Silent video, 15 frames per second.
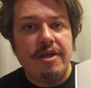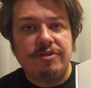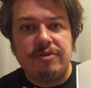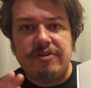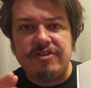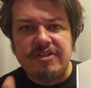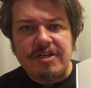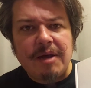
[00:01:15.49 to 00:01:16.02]
So
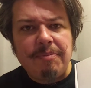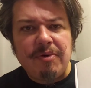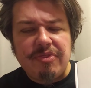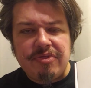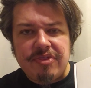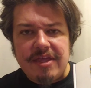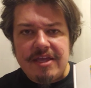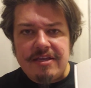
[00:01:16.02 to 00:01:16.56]
there's a couple
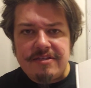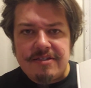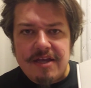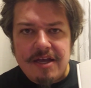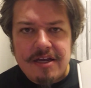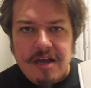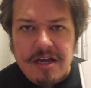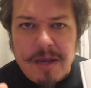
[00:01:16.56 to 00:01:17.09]
of things,
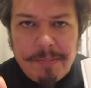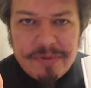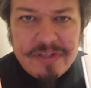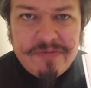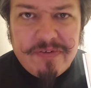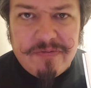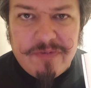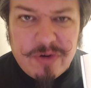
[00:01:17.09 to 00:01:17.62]
a couple
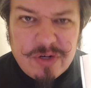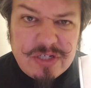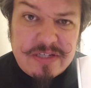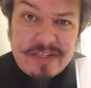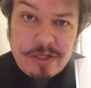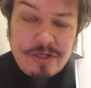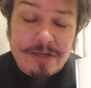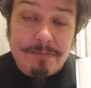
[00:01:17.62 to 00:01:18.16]
different versions
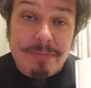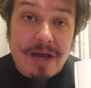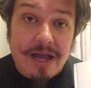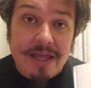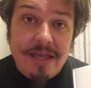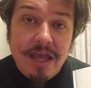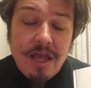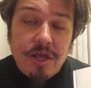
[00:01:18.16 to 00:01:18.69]
that you can
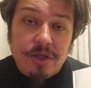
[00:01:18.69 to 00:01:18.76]
buy.